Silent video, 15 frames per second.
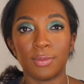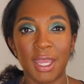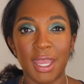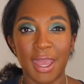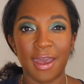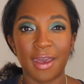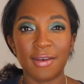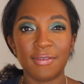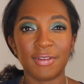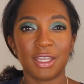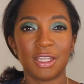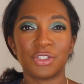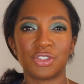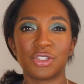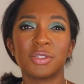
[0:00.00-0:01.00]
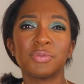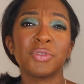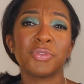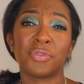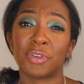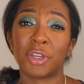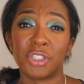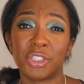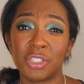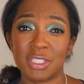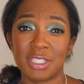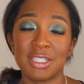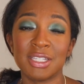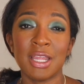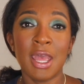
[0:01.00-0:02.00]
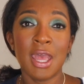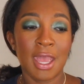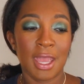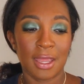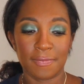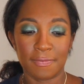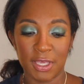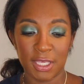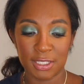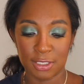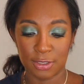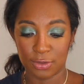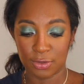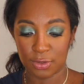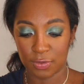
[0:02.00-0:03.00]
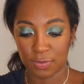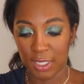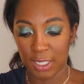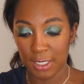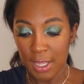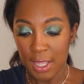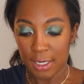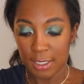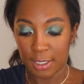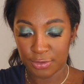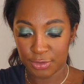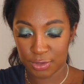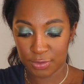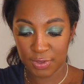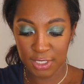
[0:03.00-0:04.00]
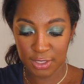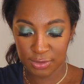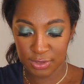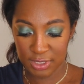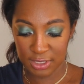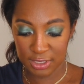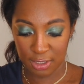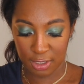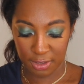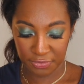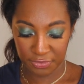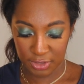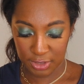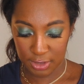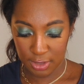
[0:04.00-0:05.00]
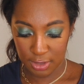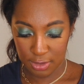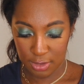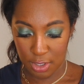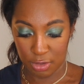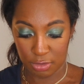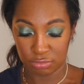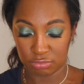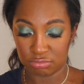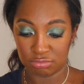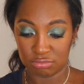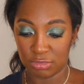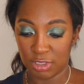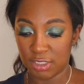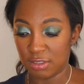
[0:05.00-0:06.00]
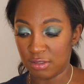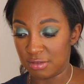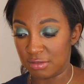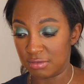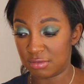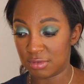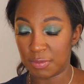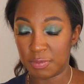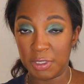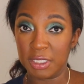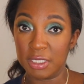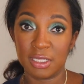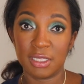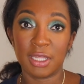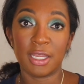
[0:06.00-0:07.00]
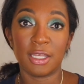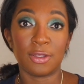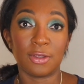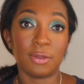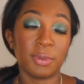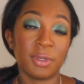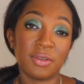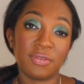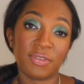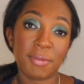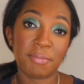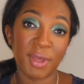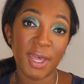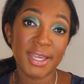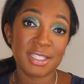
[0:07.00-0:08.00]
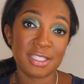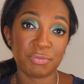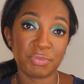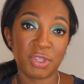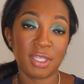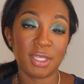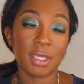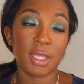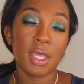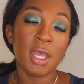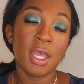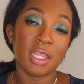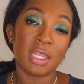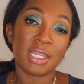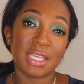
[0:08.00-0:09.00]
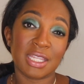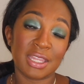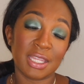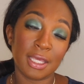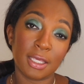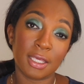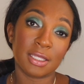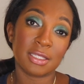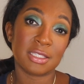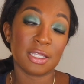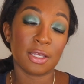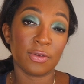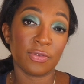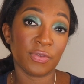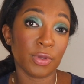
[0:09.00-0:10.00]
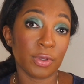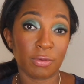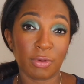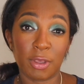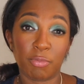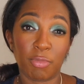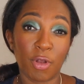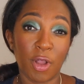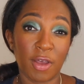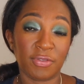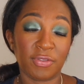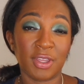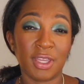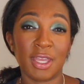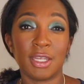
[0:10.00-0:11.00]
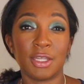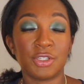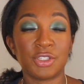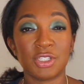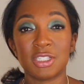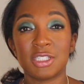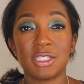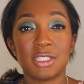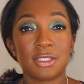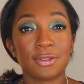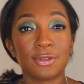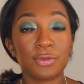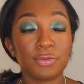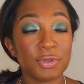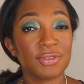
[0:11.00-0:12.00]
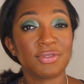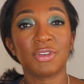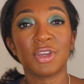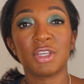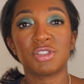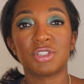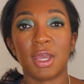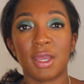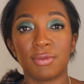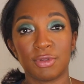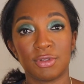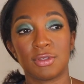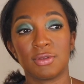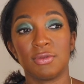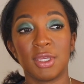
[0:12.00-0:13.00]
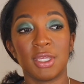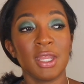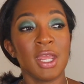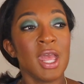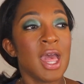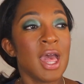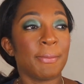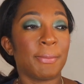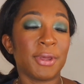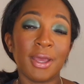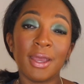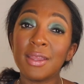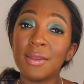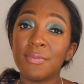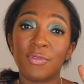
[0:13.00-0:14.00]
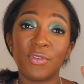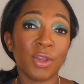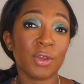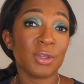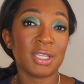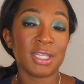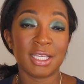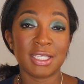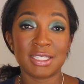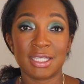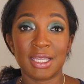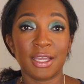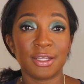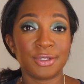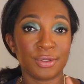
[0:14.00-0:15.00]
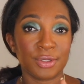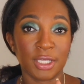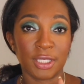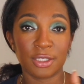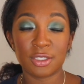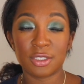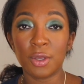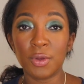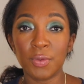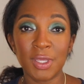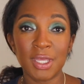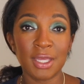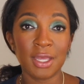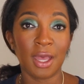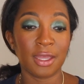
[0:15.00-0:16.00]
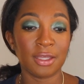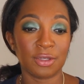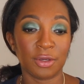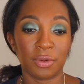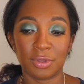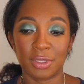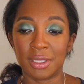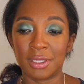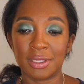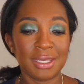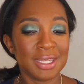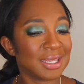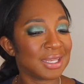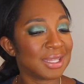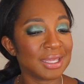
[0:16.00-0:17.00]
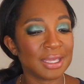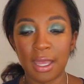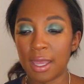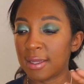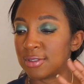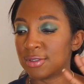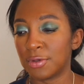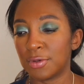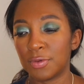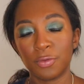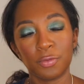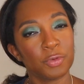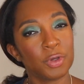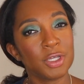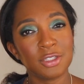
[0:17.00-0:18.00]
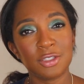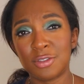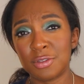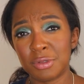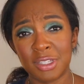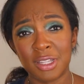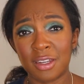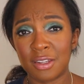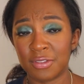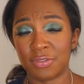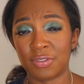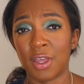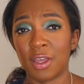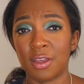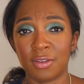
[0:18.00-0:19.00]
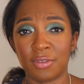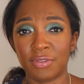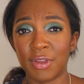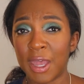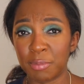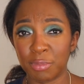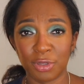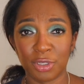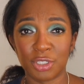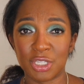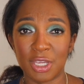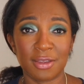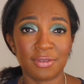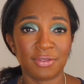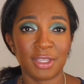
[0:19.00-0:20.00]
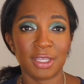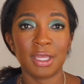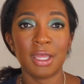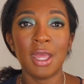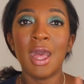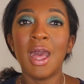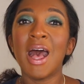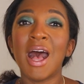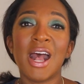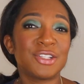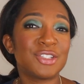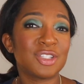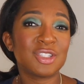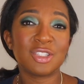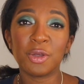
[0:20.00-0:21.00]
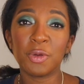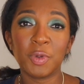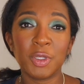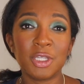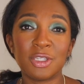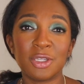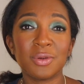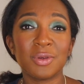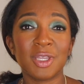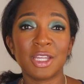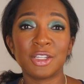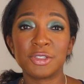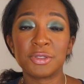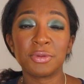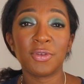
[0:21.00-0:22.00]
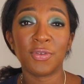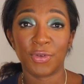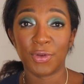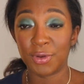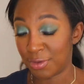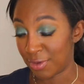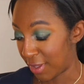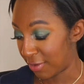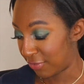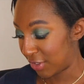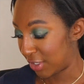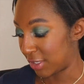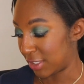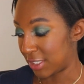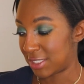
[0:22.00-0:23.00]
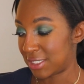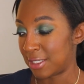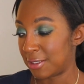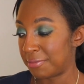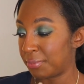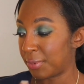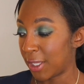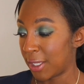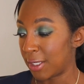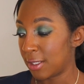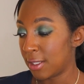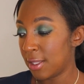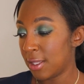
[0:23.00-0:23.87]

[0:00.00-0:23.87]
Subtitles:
may have and it just refreshes it and makes it look great. Now, do I use this often? No. I don't. I'm not going to lie to you. But if I buy something that I think can sell for a great profit and it just needs a little refresh, I will do it. But I am very lazy. I don't like sewing. I don't like knitting. I don't want to do a lot of fabric shaving. I just don't want to do it. I just want to photograph it and list it. But